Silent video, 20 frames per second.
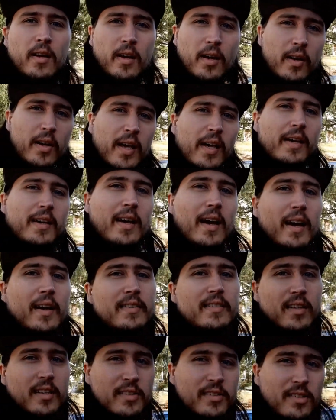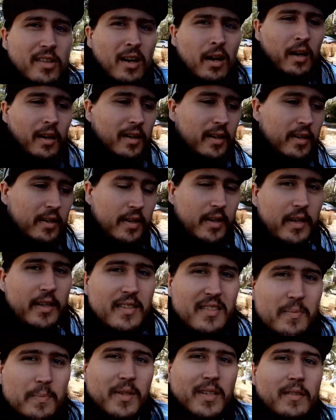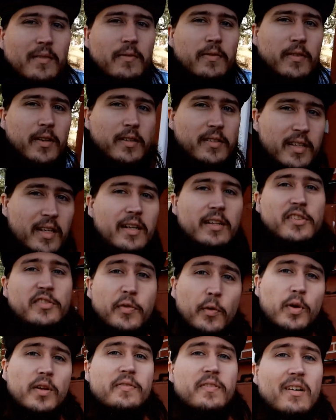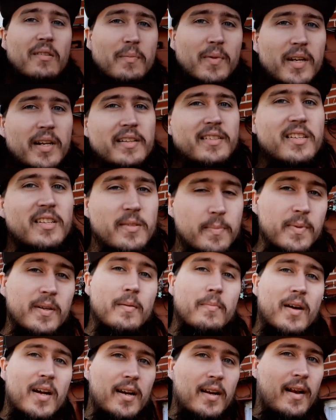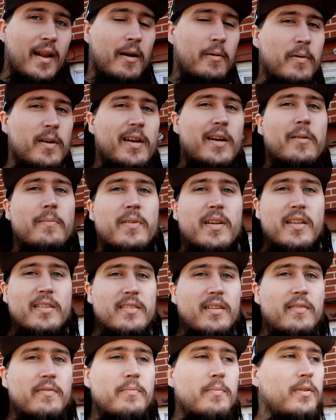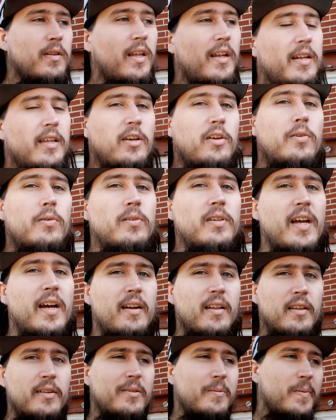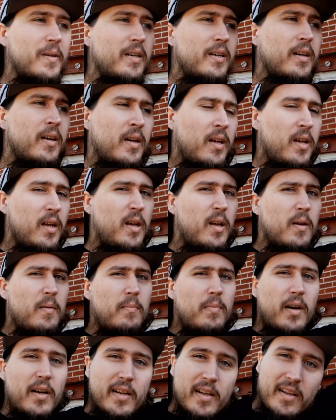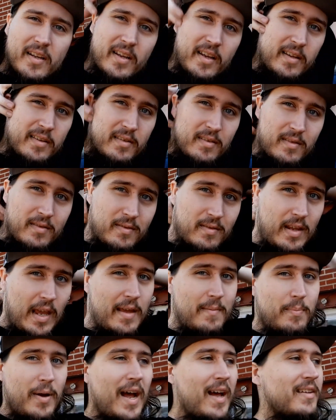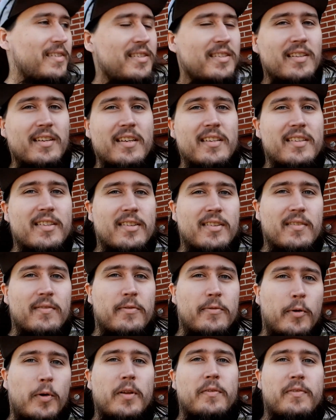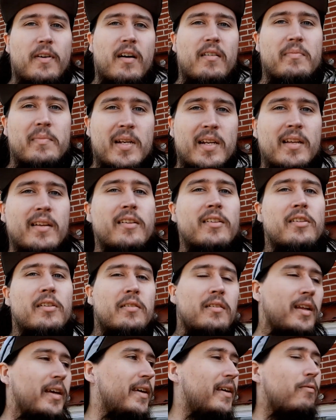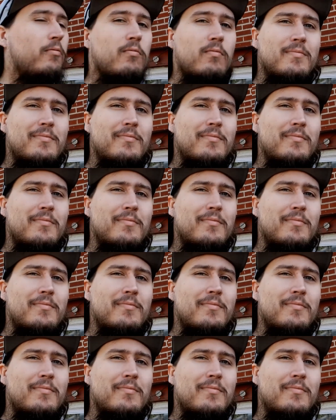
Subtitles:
Okay guys, let's talk. It did its 45 minutes. It's been about an hour now because I've been letting it cool down a little bit, but it passed its 45-minute like